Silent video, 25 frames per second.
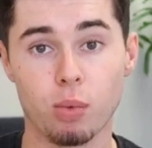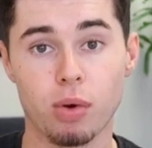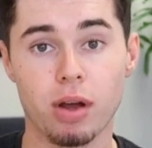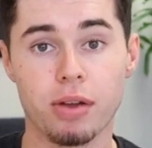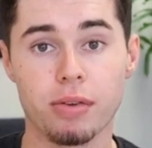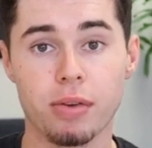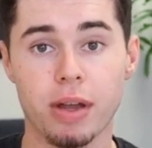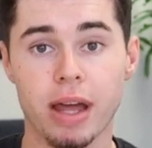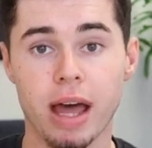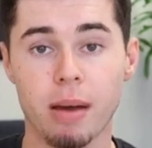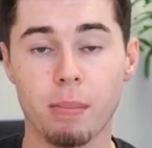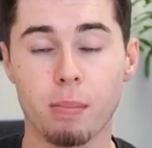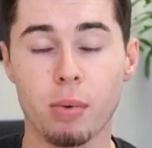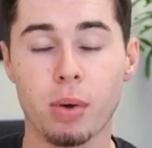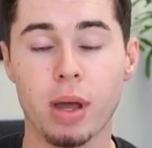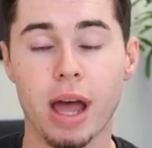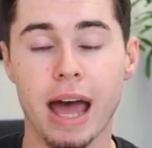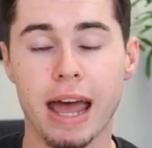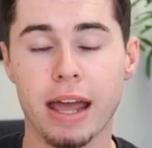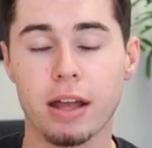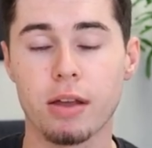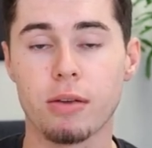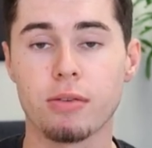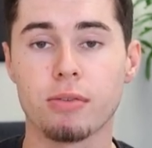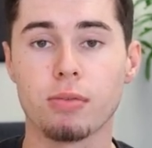with a
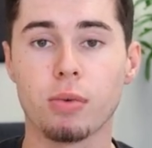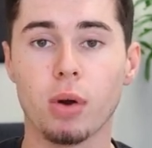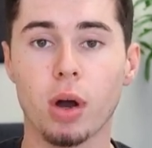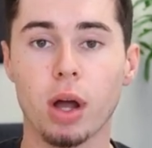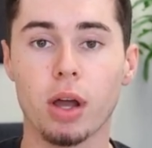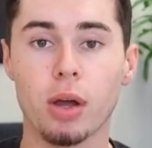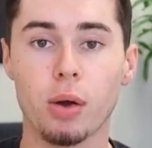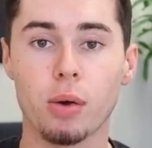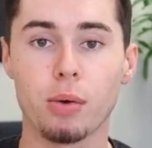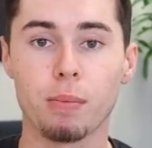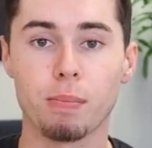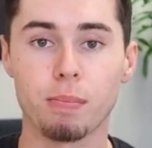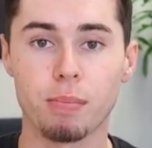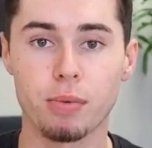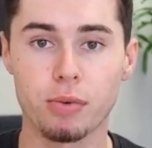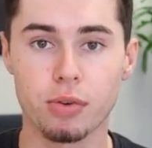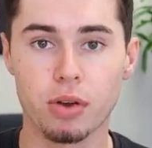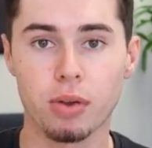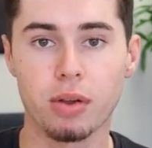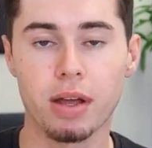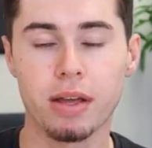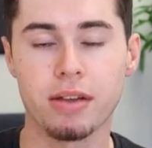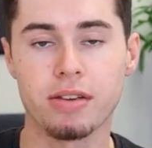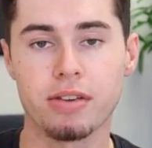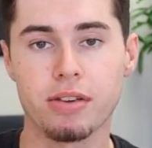blank file.
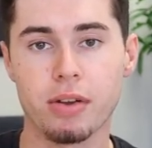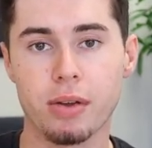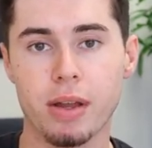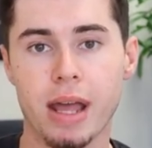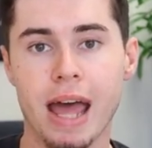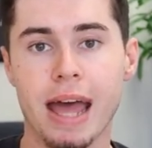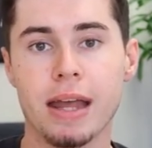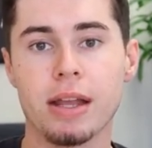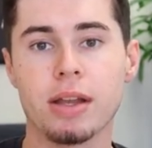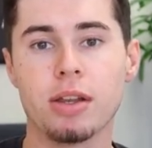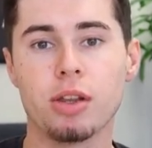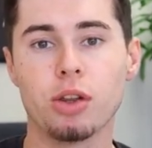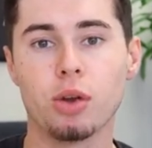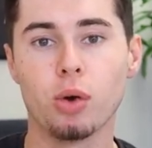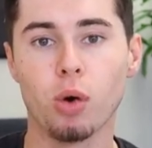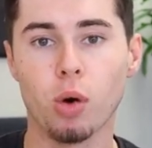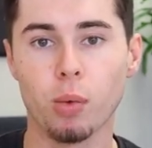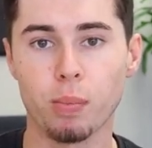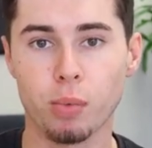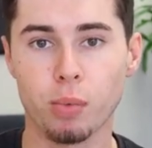You can select your